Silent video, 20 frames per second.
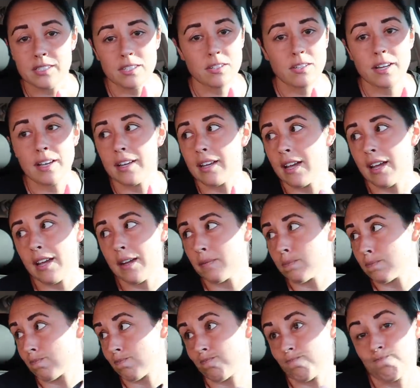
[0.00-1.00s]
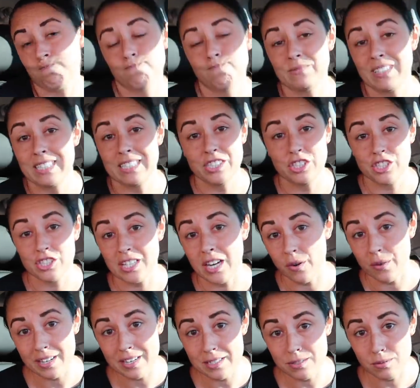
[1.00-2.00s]
They're like, hey, that's just
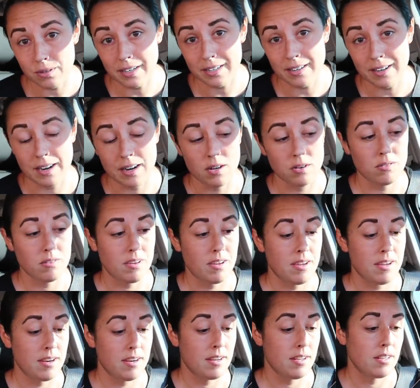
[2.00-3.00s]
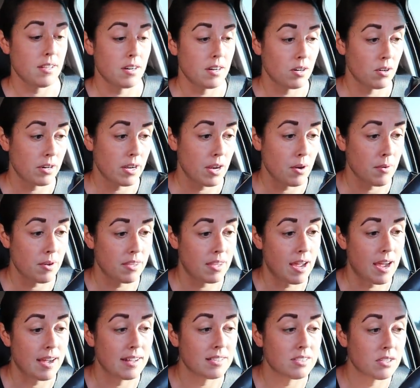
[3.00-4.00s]
how it is right now, and they're okay with
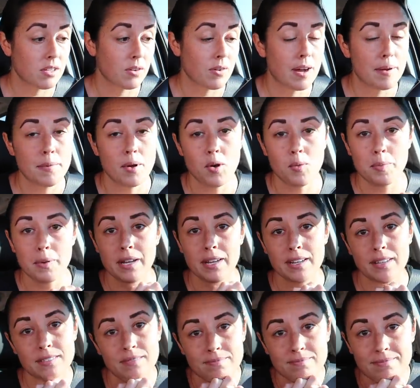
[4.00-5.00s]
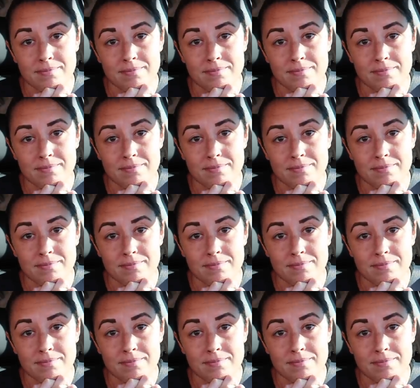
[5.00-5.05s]
that. So I'm hoping,